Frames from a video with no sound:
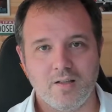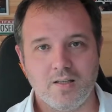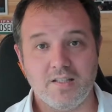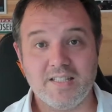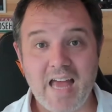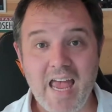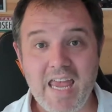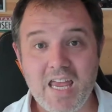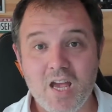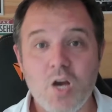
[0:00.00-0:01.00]

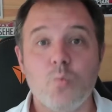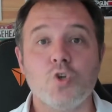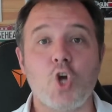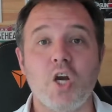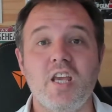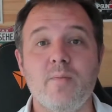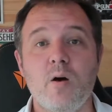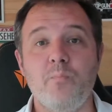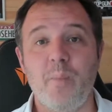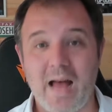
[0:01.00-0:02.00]
Today, we're talking
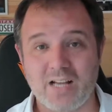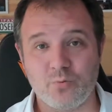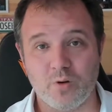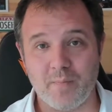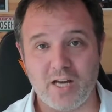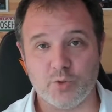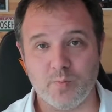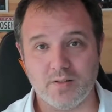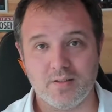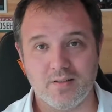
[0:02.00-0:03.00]
about password
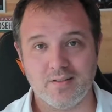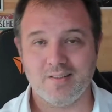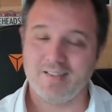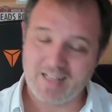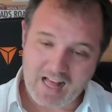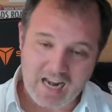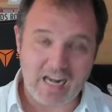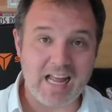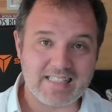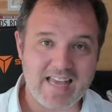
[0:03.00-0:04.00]
management.
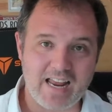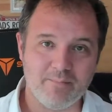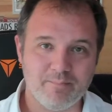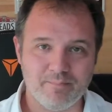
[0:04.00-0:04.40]
Let's get it.